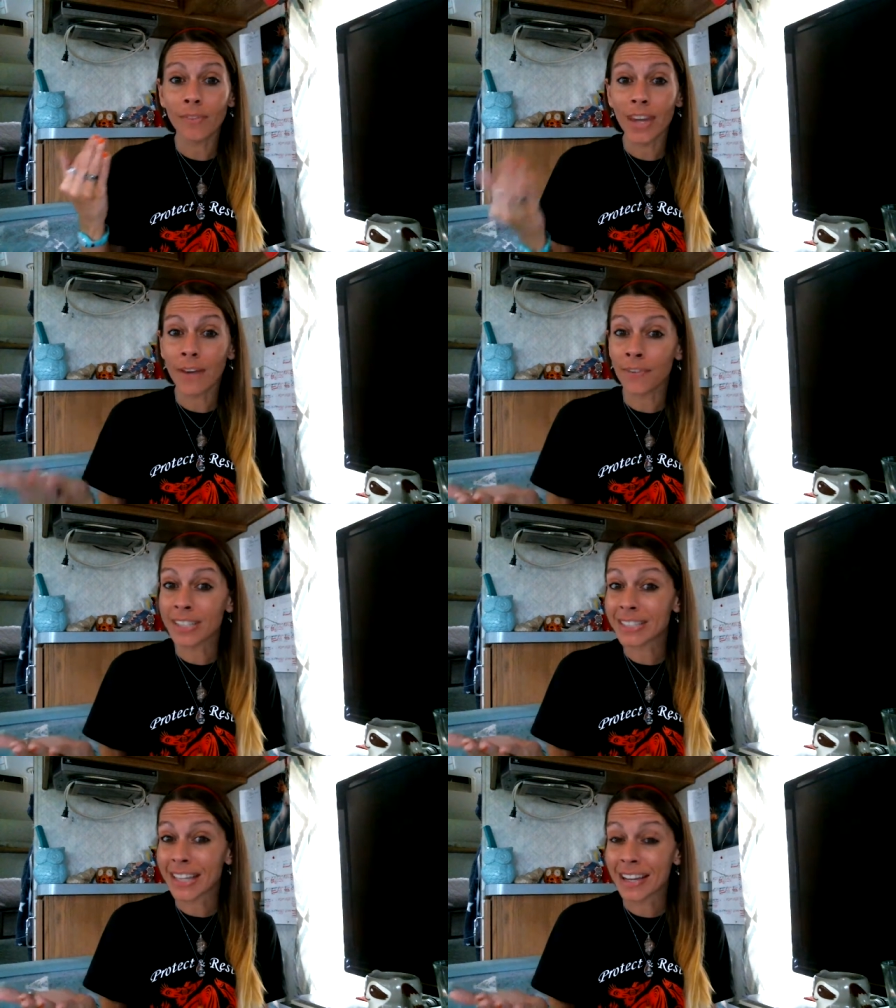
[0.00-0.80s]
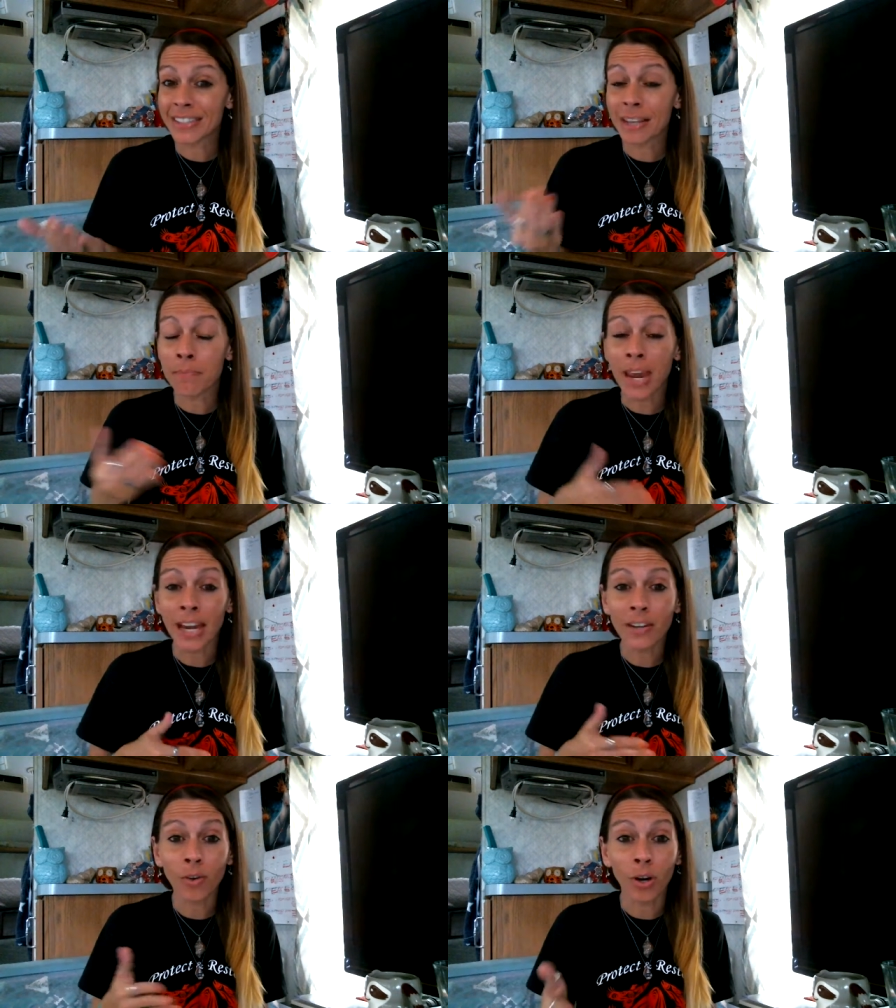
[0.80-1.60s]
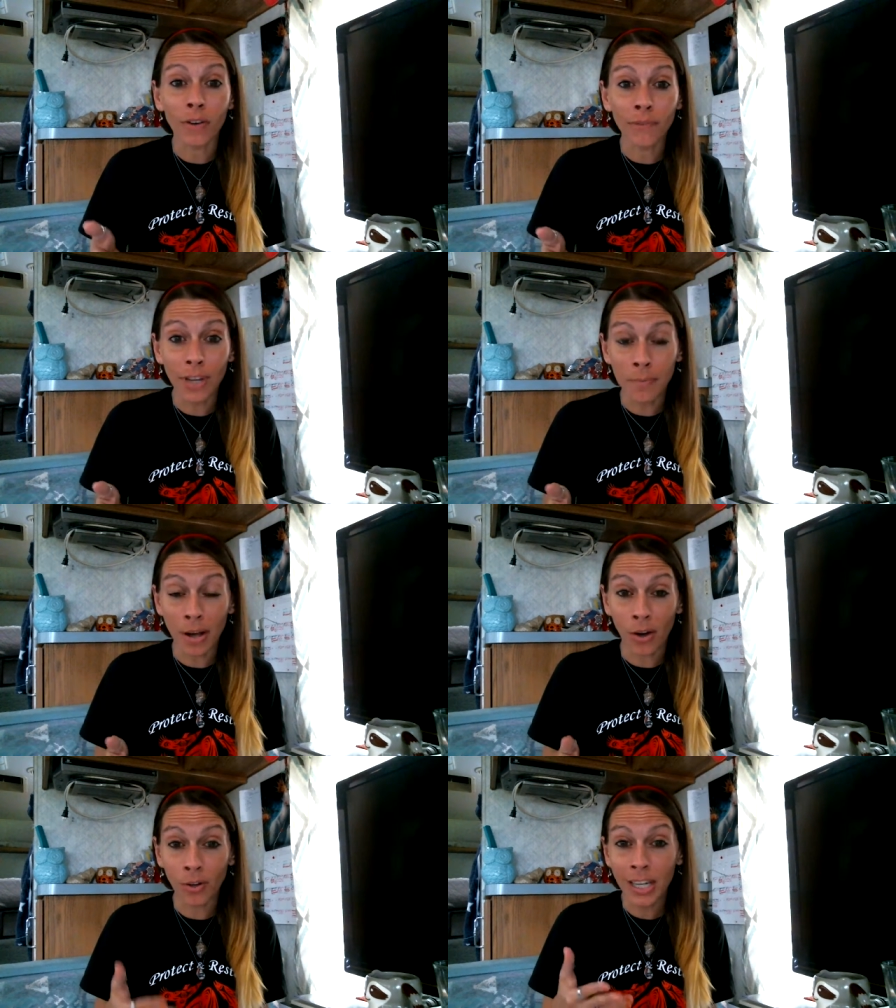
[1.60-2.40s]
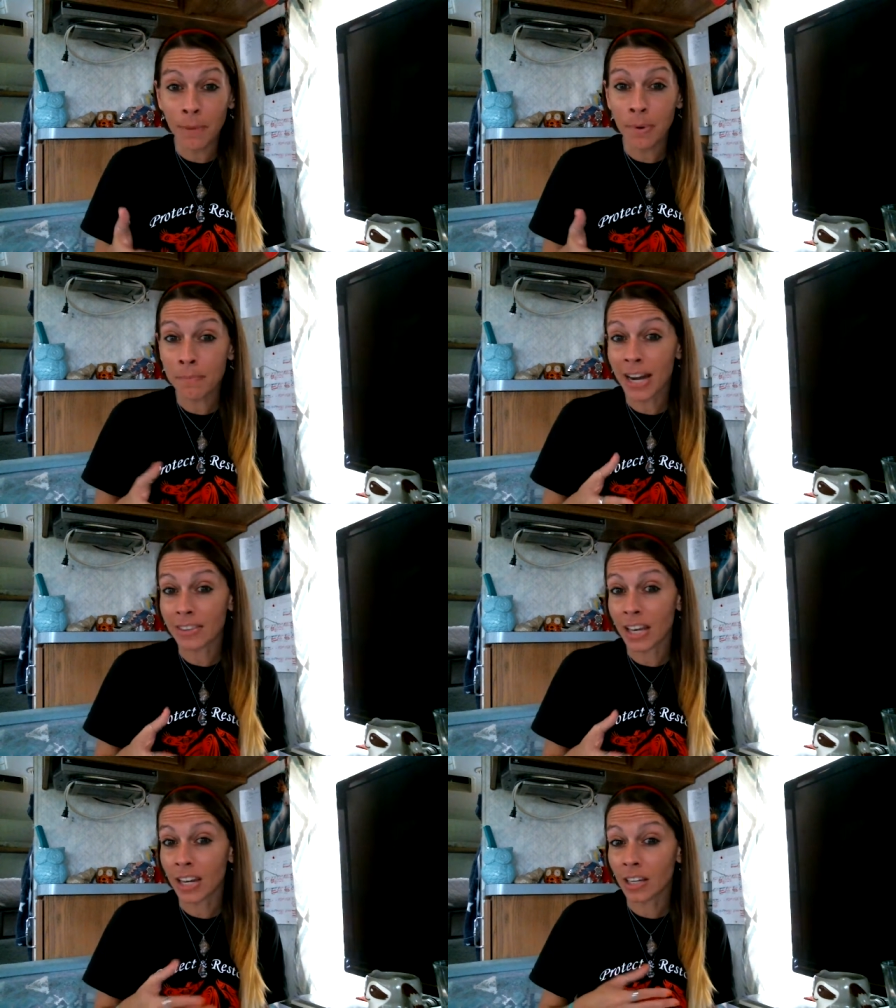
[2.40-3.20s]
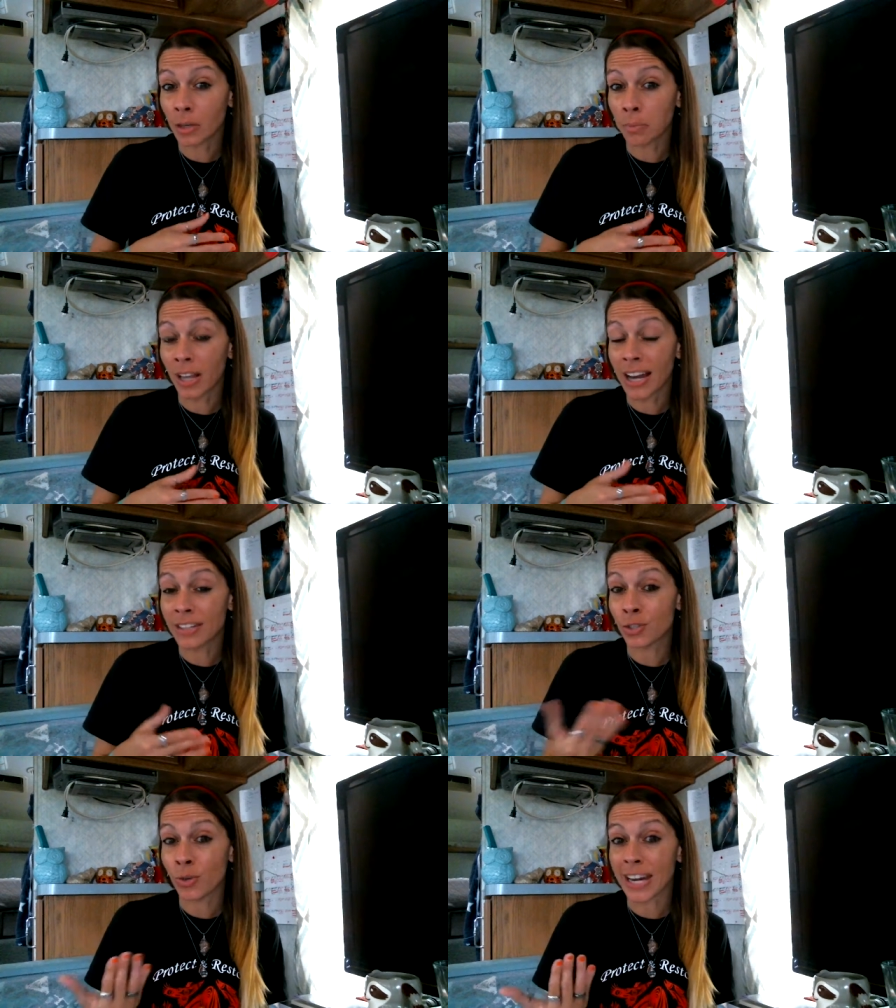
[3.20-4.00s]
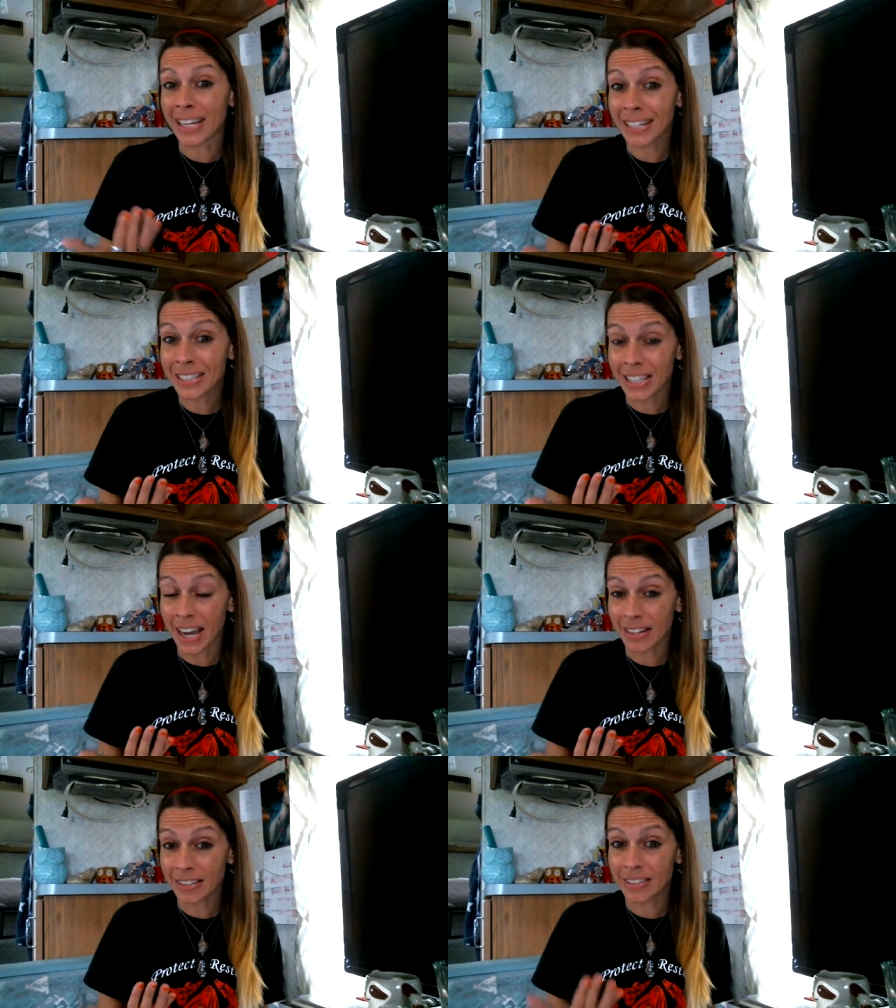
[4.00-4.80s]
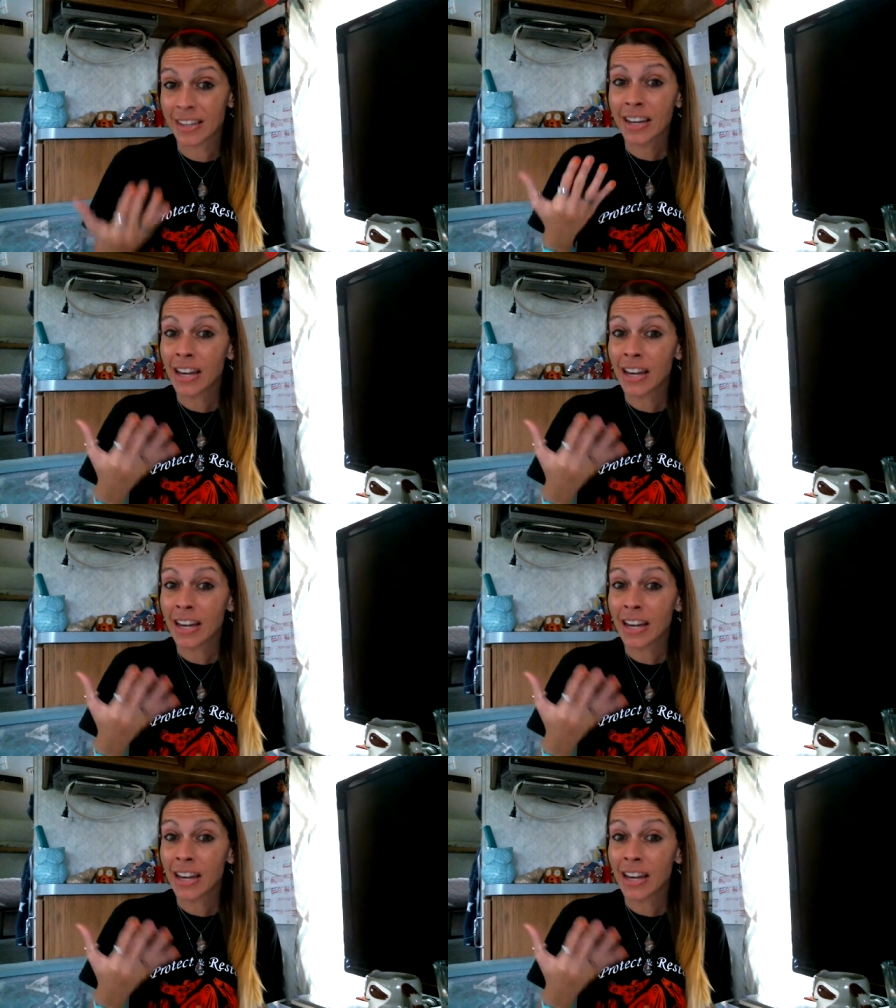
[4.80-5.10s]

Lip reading: if it says a man or a female, keep in mind that it could apply to any sex.